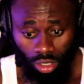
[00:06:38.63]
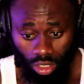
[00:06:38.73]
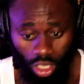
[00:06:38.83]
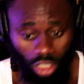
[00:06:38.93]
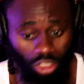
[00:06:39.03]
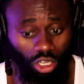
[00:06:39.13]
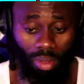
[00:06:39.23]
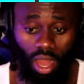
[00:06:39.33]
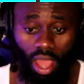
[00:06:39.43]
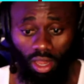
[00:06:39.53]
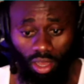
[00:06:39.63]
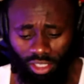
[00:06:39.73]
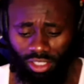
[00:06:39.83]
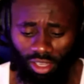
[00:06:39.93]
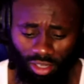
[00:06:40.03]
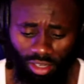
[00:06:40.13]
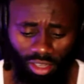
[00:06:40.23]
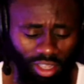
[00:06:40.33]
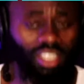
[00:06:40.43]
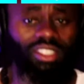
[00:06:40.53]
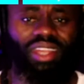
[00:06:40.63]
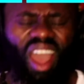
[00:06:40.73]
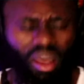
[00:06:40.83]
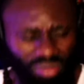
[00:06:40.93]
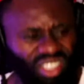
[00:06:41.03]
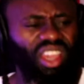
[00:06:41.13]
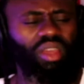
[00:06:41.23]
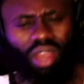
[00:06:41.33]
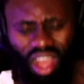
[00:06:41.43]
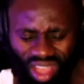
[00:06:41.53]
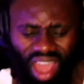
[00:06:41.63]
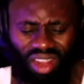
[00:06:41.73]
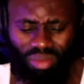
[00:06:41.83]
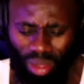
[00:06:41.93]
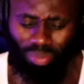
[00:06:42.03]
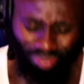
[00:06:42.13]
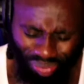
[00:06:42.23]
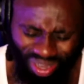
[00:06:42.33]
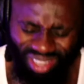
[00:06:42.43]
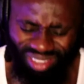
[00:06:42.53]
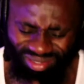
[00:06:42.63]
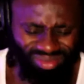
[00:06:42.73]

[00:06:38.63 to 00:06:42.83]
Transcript: Cut your baby leg. Listen. He said, I'm skinny, but I got him.